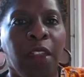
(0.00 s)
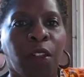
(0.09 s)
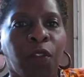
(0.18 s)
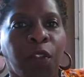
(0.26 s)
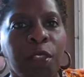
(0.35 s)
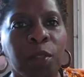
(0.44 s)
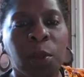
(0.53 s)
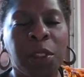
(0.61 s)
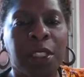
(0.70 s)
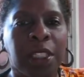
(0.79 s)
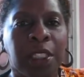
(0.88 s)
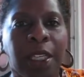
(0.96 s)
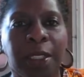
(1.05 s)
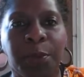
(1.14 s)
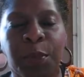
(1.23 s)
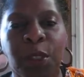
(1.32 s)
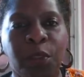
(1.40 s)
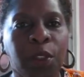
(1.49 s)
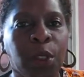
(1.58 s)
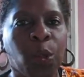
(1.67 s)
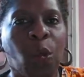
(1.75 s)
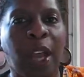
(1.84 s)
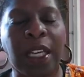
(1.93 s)
The first one was a beautiful
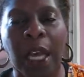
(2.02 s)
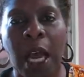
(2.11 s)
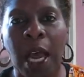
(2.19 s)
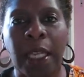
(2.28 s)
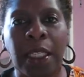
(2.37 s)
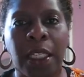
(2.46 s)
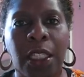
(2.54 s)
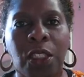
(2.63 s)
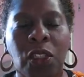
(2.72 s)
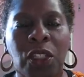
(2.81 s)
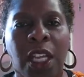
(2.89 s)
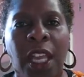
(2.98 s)
little white cottage,